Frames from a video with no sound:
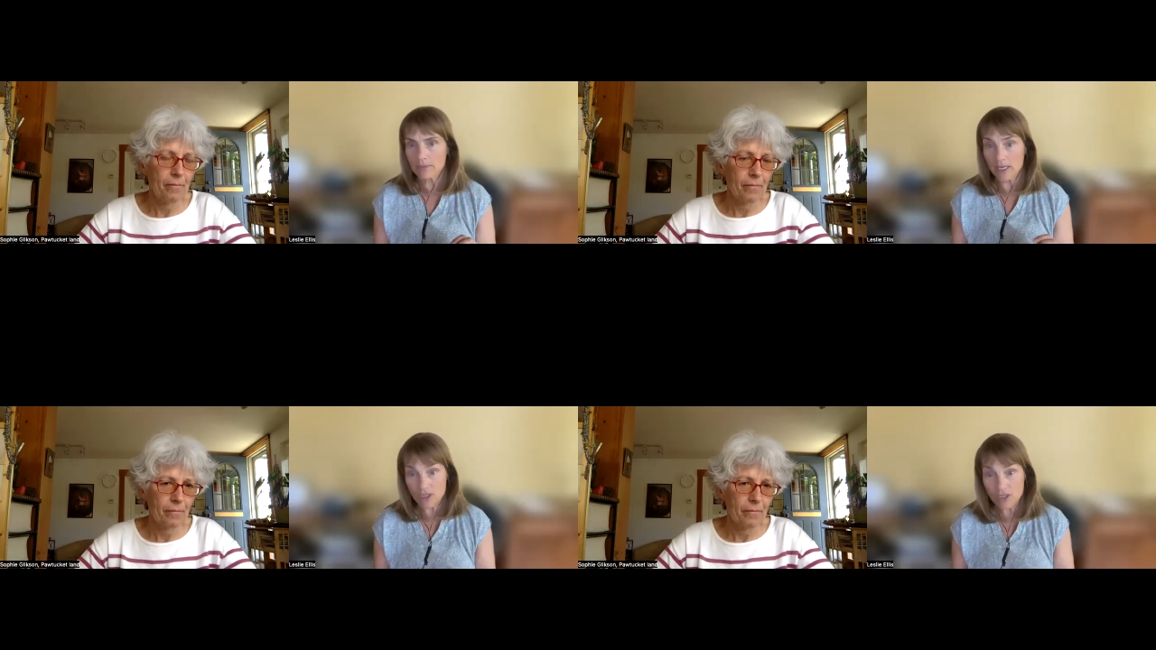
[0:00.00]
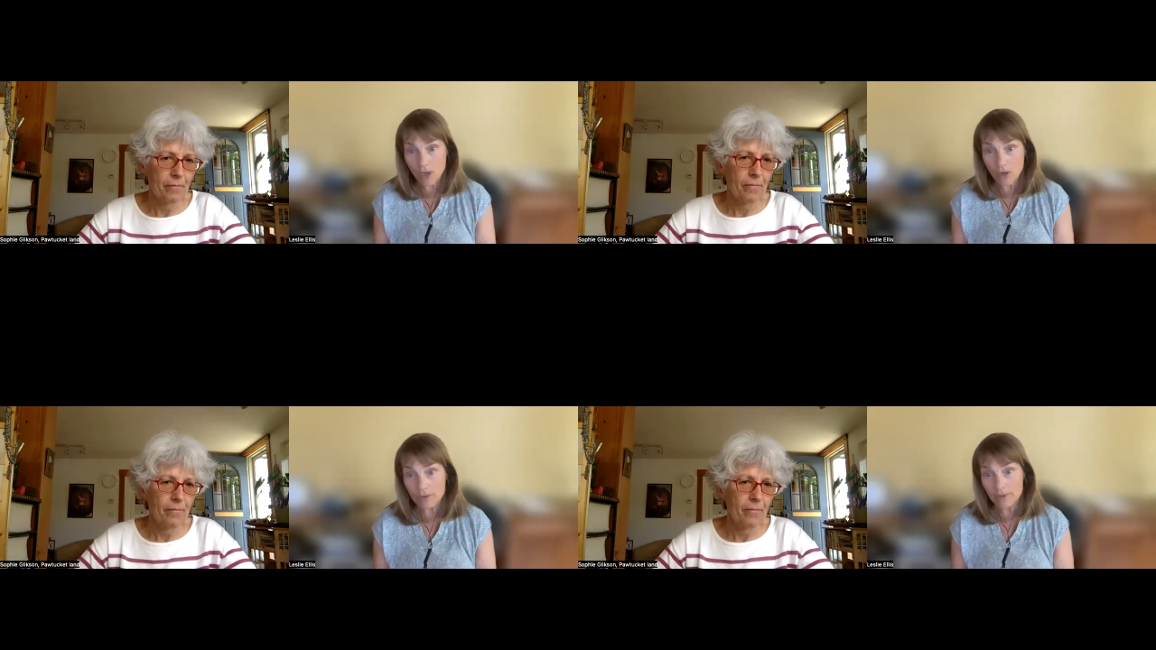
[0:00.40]

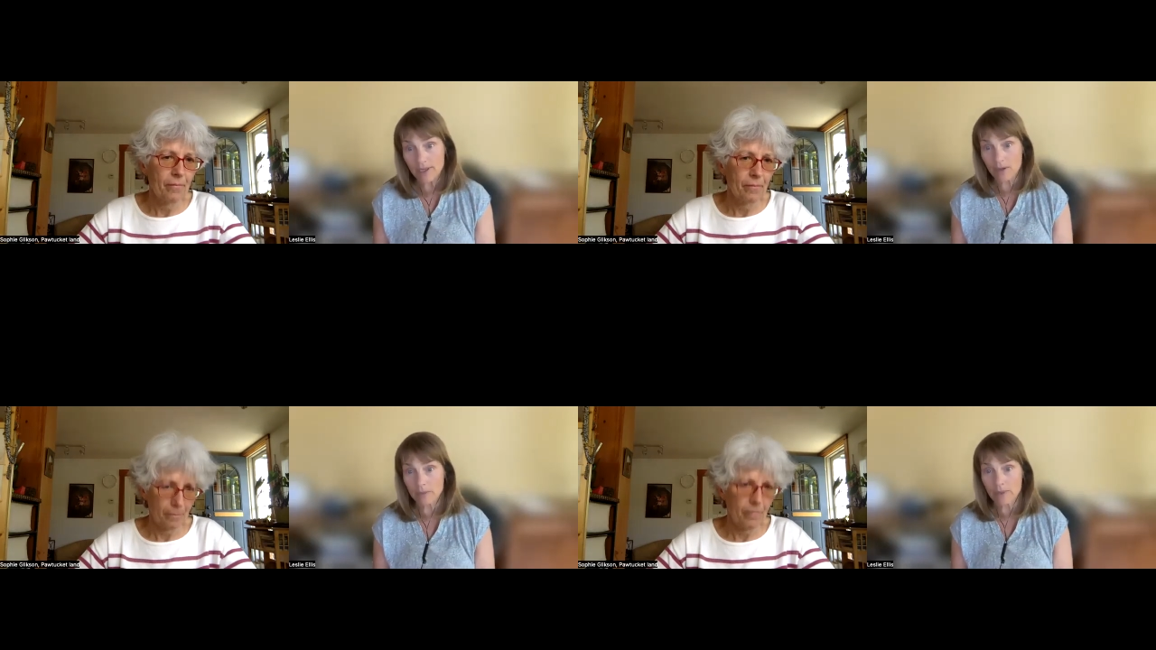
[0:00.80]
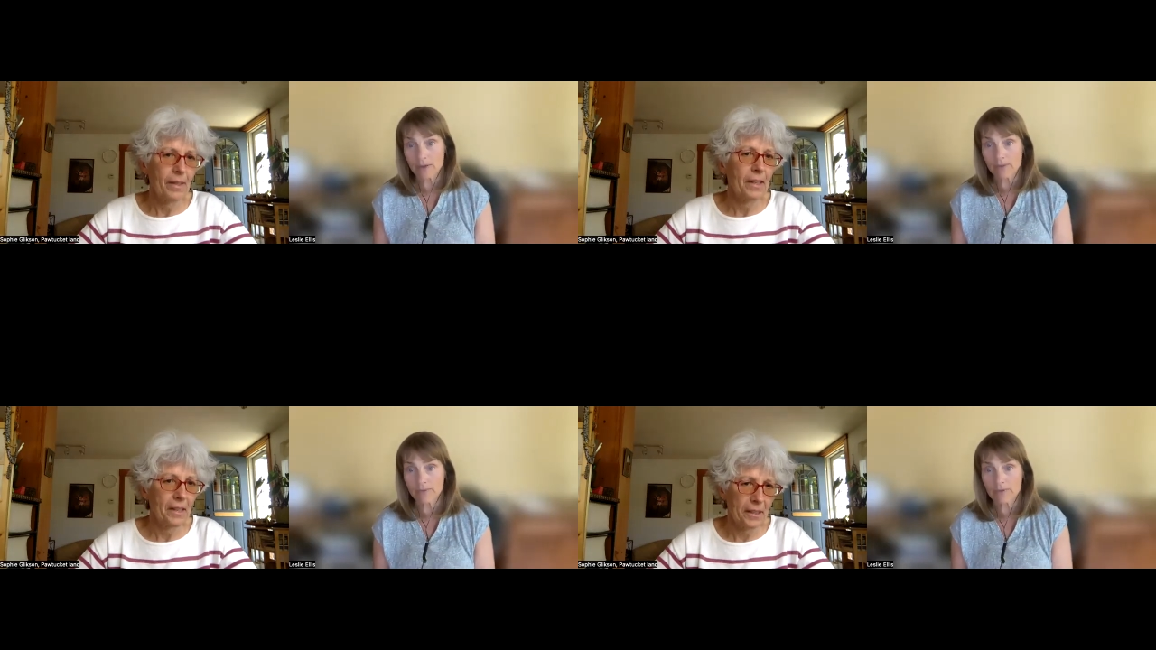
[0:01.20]
Speaker 1: Gestalt therapy,
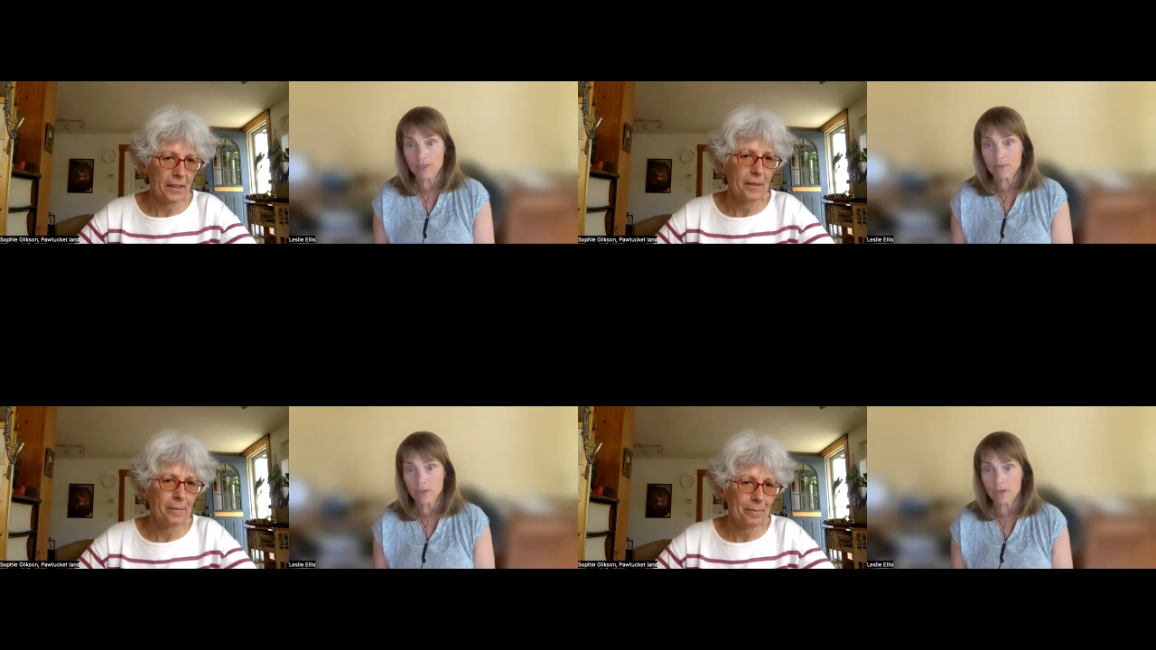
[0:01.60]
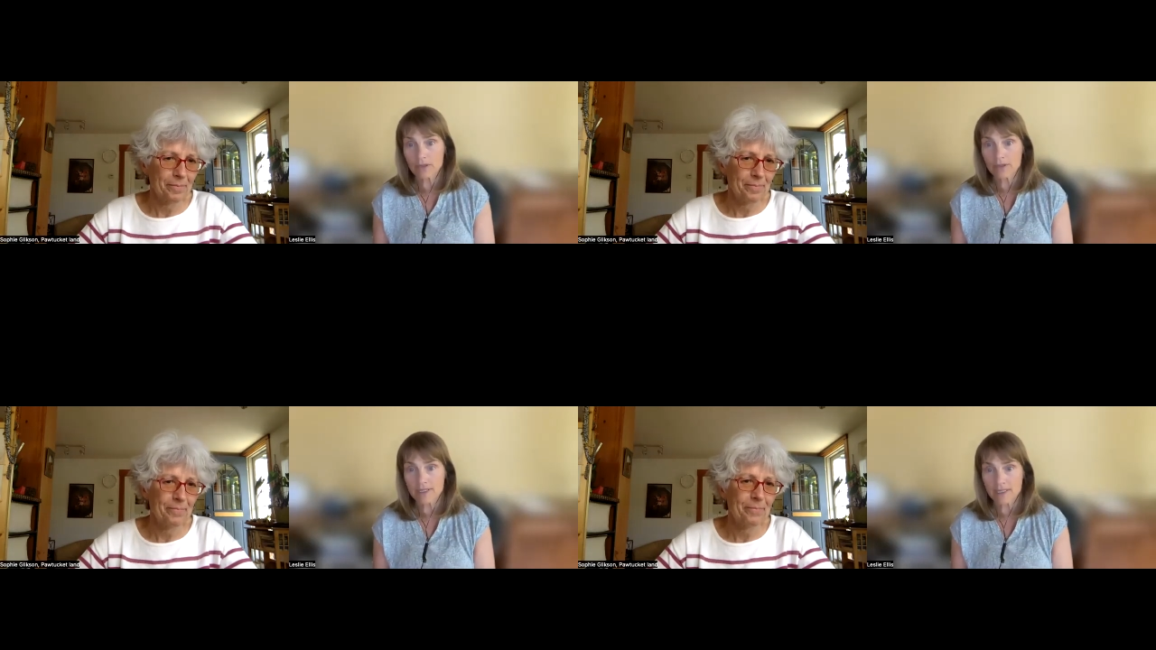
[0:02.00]
from Fritz
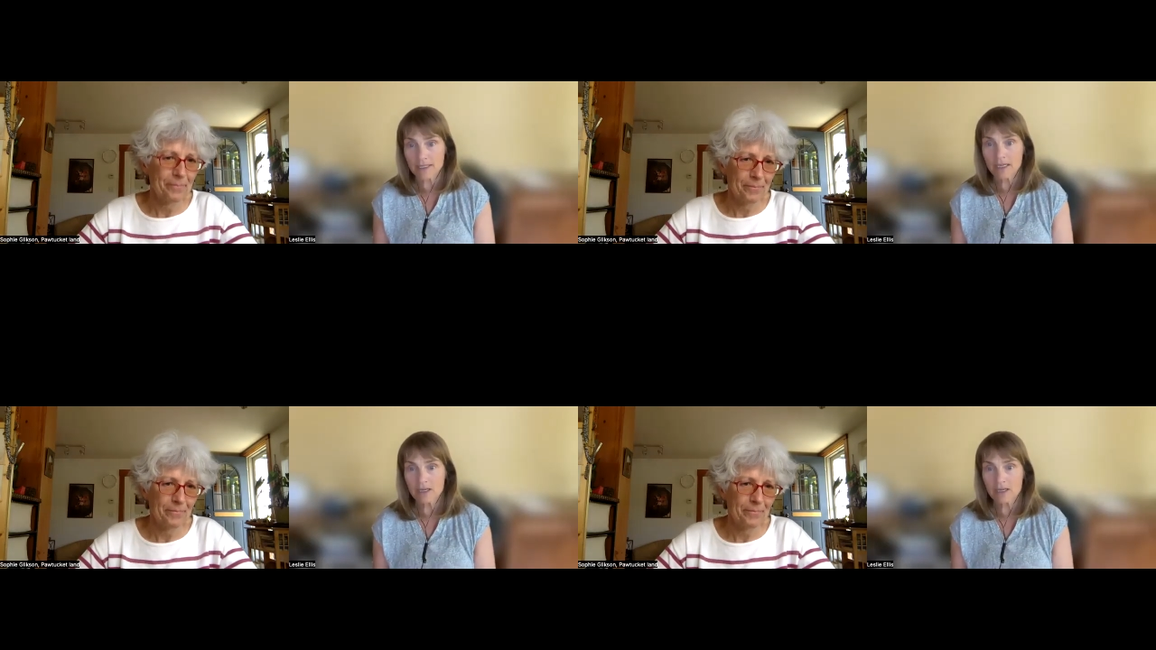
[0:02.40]
Perls, and